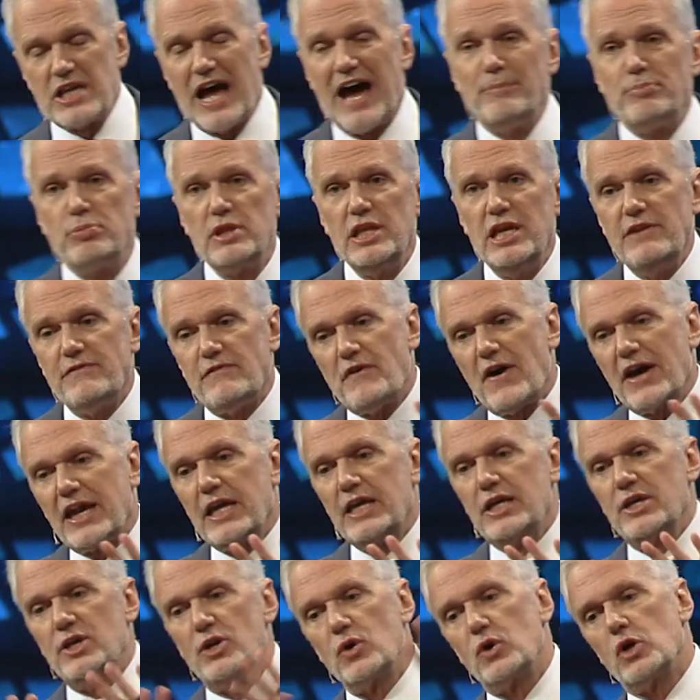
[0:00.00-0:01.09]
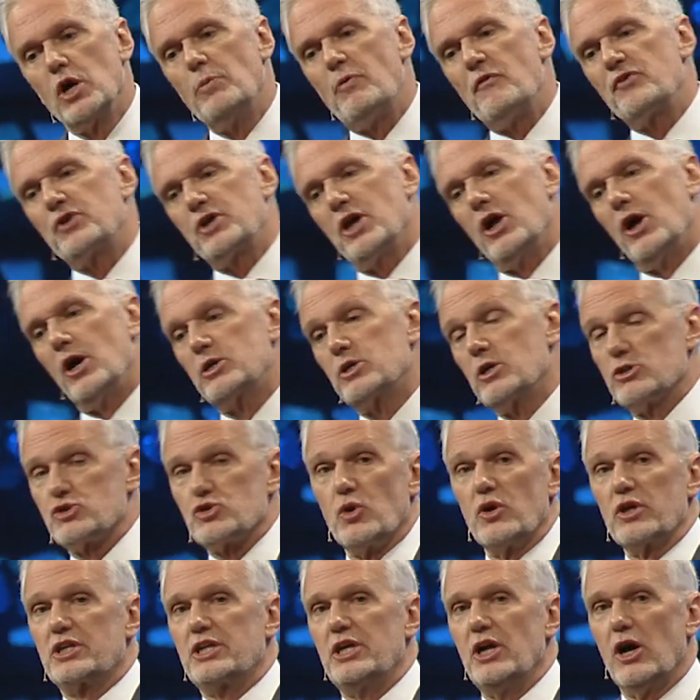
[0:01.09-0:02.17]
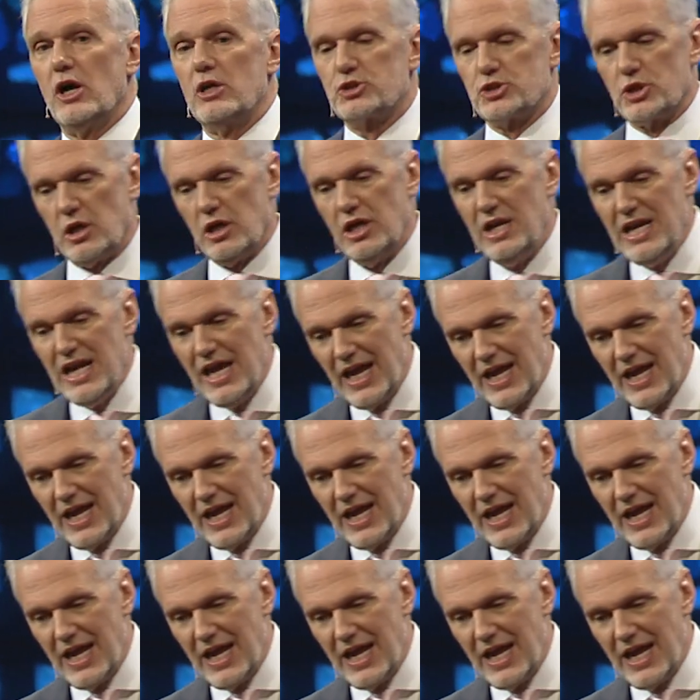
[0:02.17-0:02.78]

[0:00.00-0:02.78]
"I believe if I can get a group of characters or a character